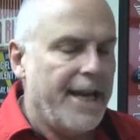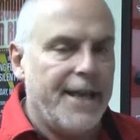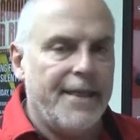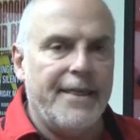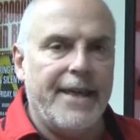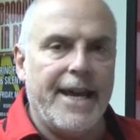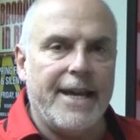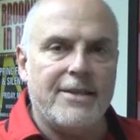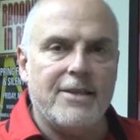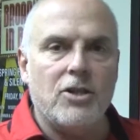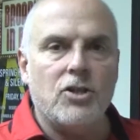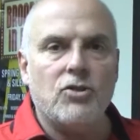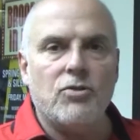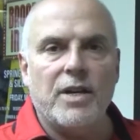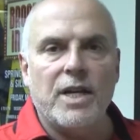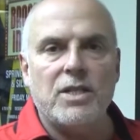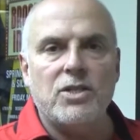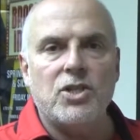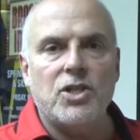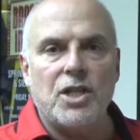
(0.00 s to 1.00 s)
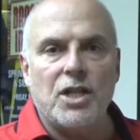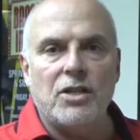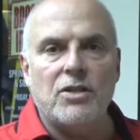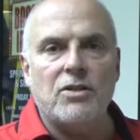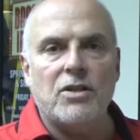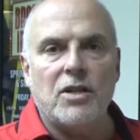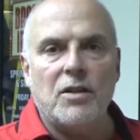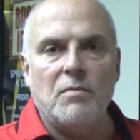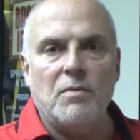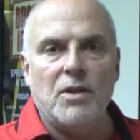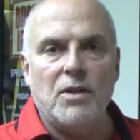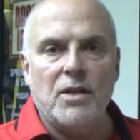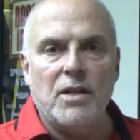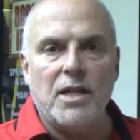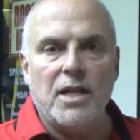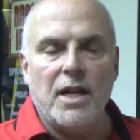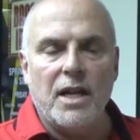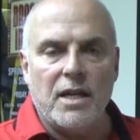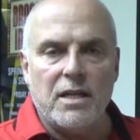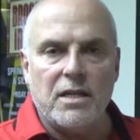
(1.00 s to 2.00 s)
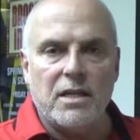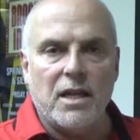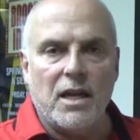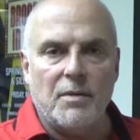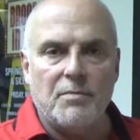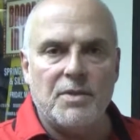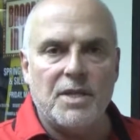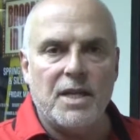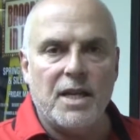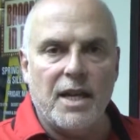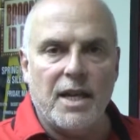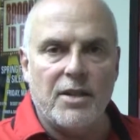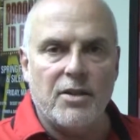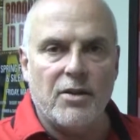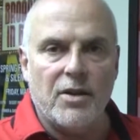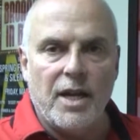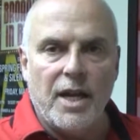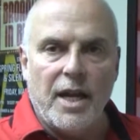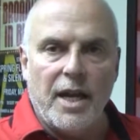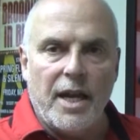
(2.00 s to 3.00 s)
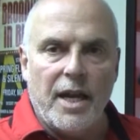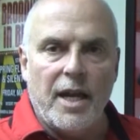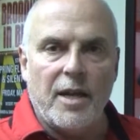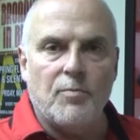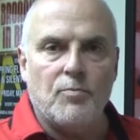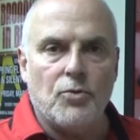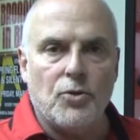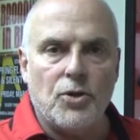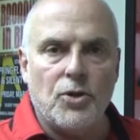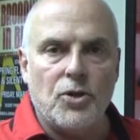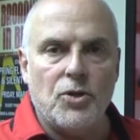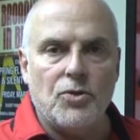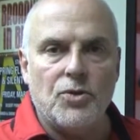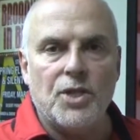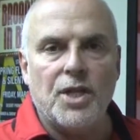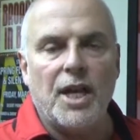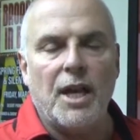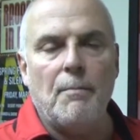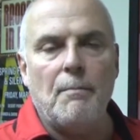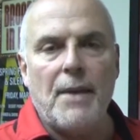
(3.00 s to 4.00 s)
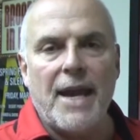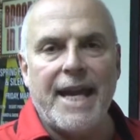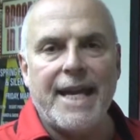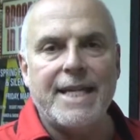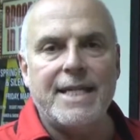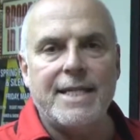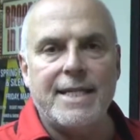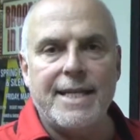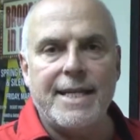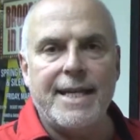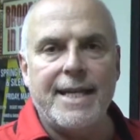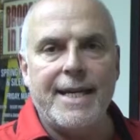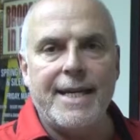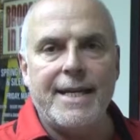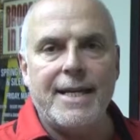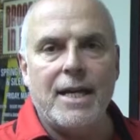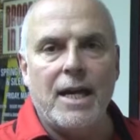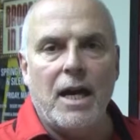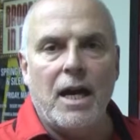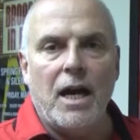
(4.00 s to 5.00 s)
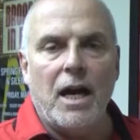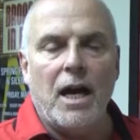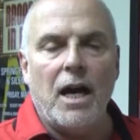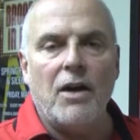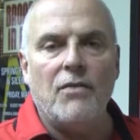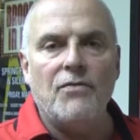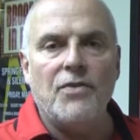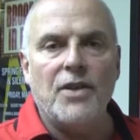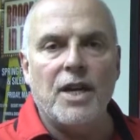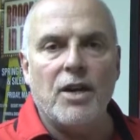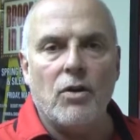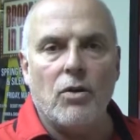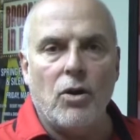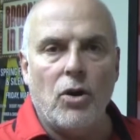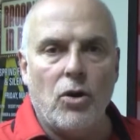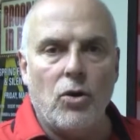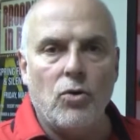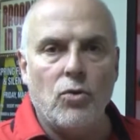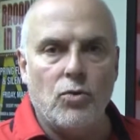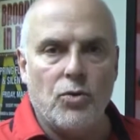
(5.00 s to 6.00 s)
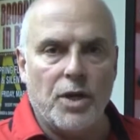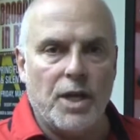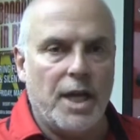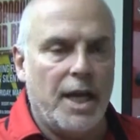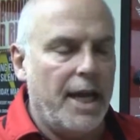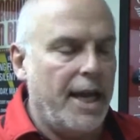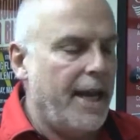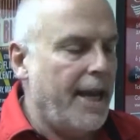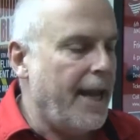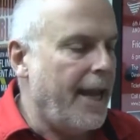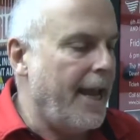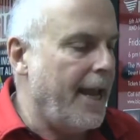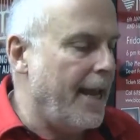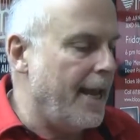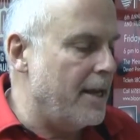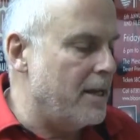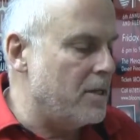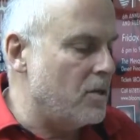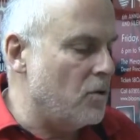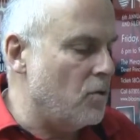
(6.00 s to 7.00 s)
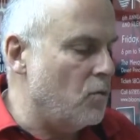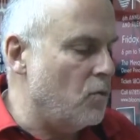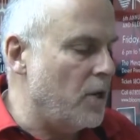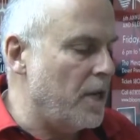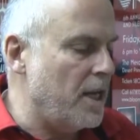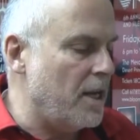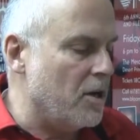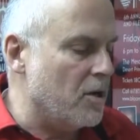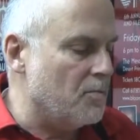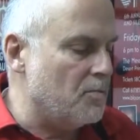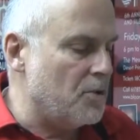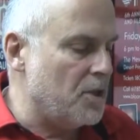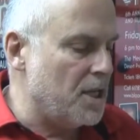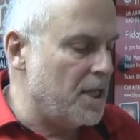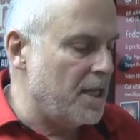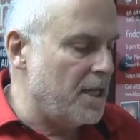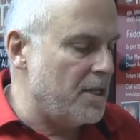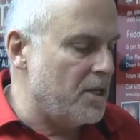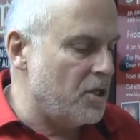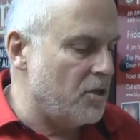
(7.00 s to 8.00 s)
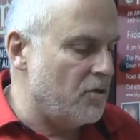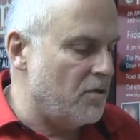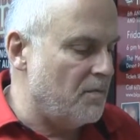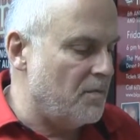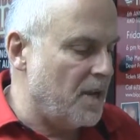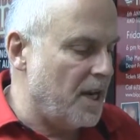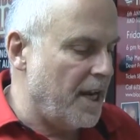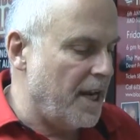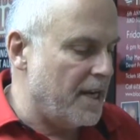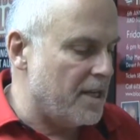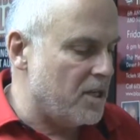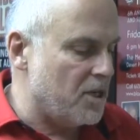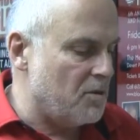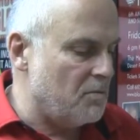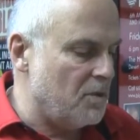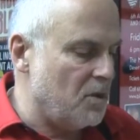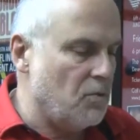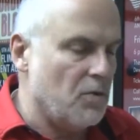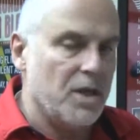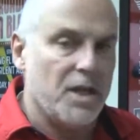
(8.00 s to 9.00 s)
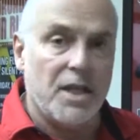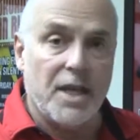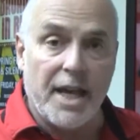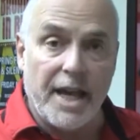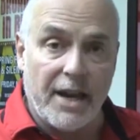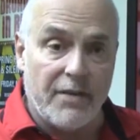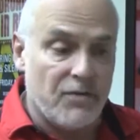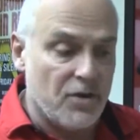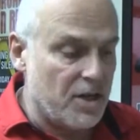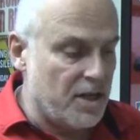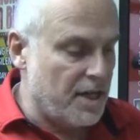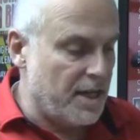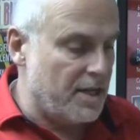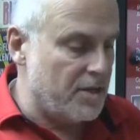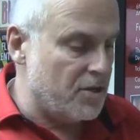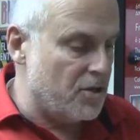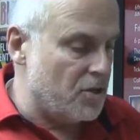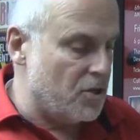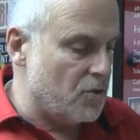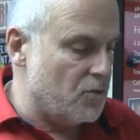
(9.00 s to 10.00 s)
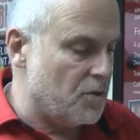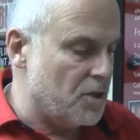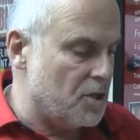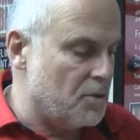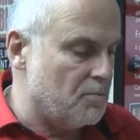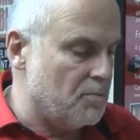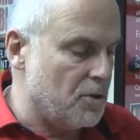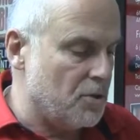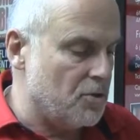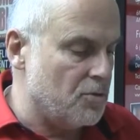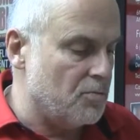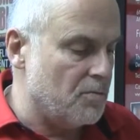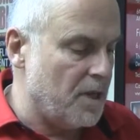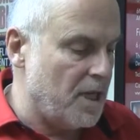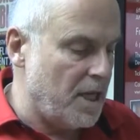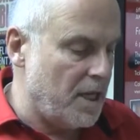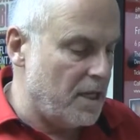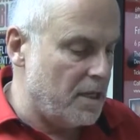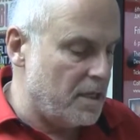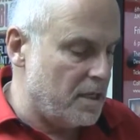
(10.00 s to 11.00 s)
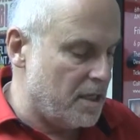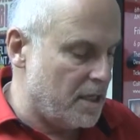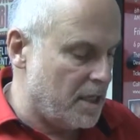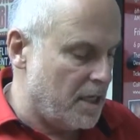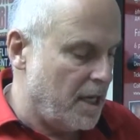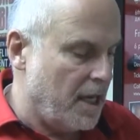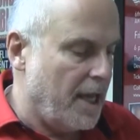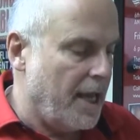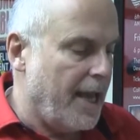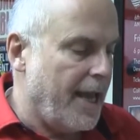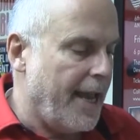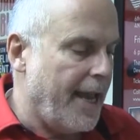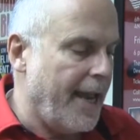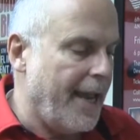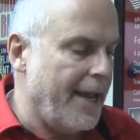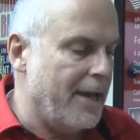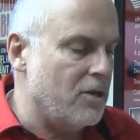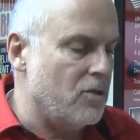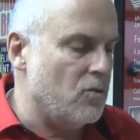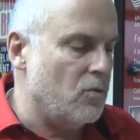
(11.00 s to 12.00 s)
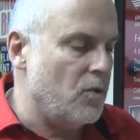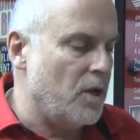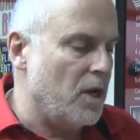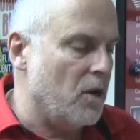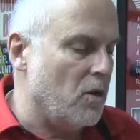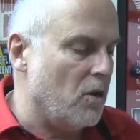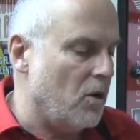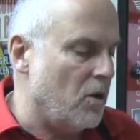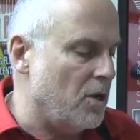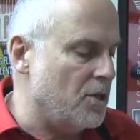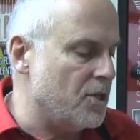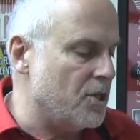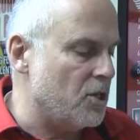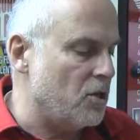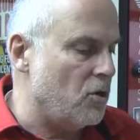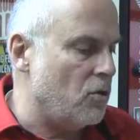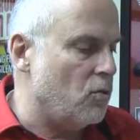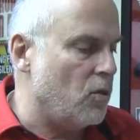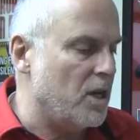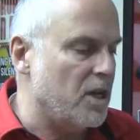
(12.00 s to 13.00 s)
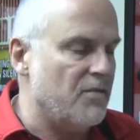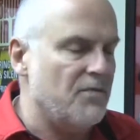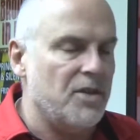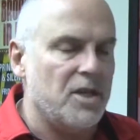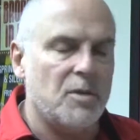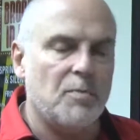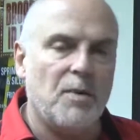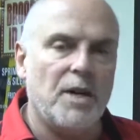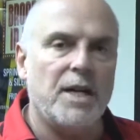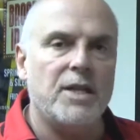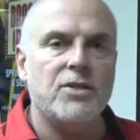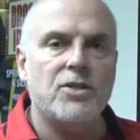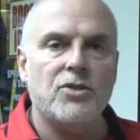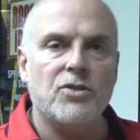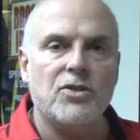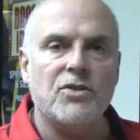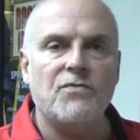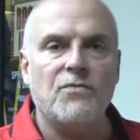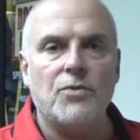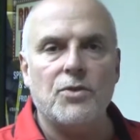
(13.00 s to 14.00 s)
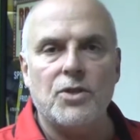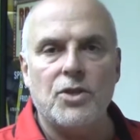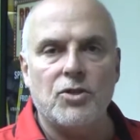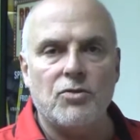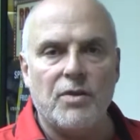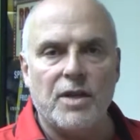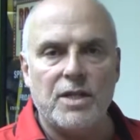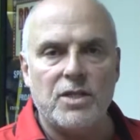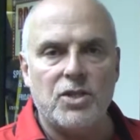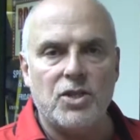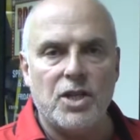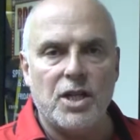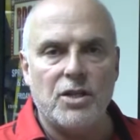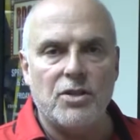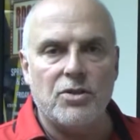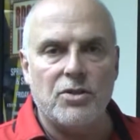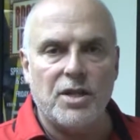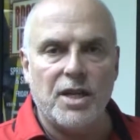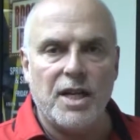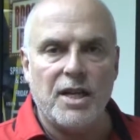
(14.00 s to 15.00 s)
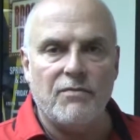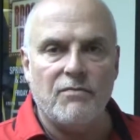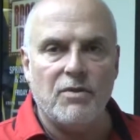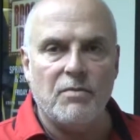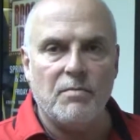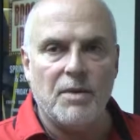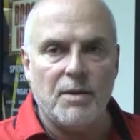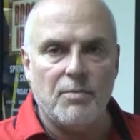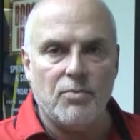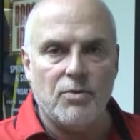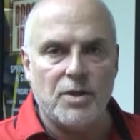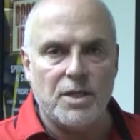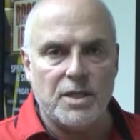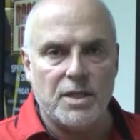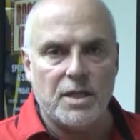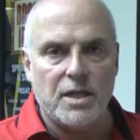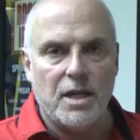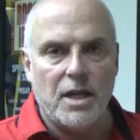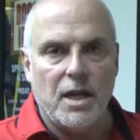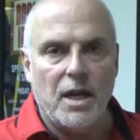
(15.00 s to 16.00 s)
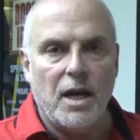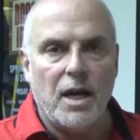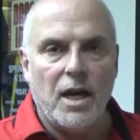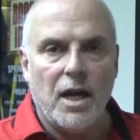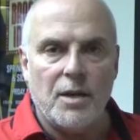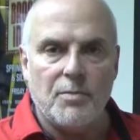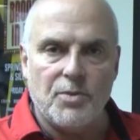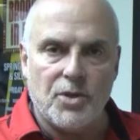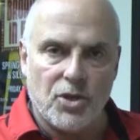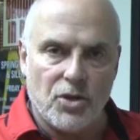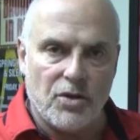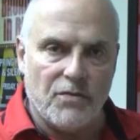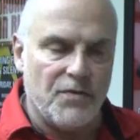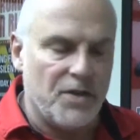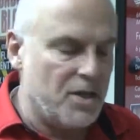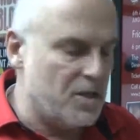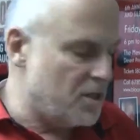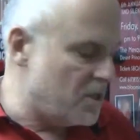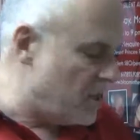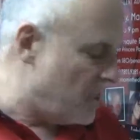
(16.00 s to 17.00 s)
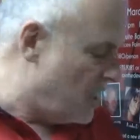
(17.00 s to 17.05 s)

that the transgender community has come together and produced a magazine of their own. And we are pleased to have been asked to be one of the advertisers, which Bloom is, and we are also one of the sponsors for the Transgender Day of Remembrance observance